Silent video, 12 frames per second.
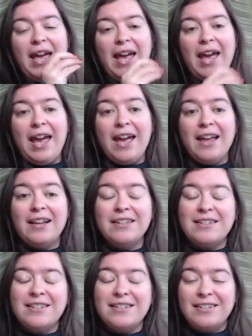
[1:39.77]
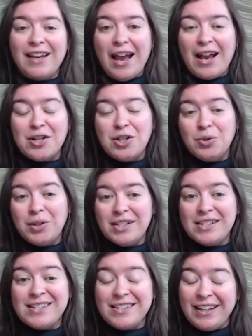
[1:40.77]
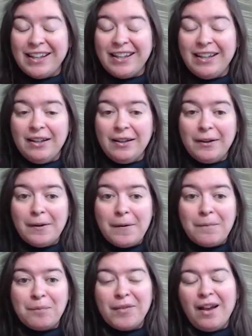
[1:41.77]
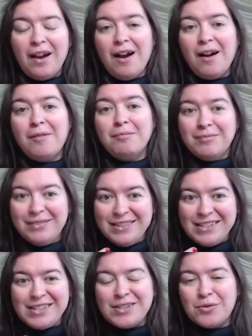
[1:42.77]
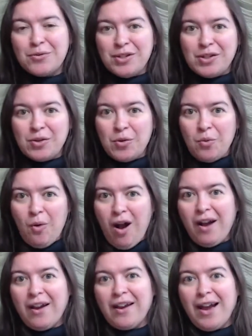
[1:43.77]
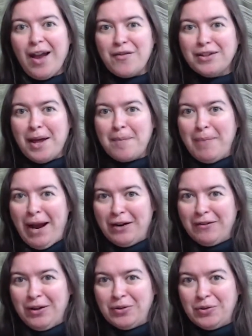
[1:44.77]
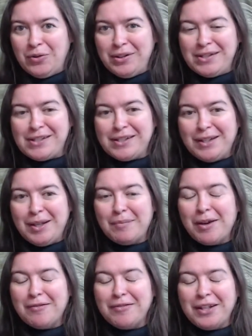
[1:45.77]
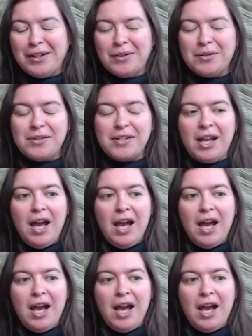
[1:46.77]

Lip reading: And as you can see, this is the reason why I have a lot of background noise in my videos.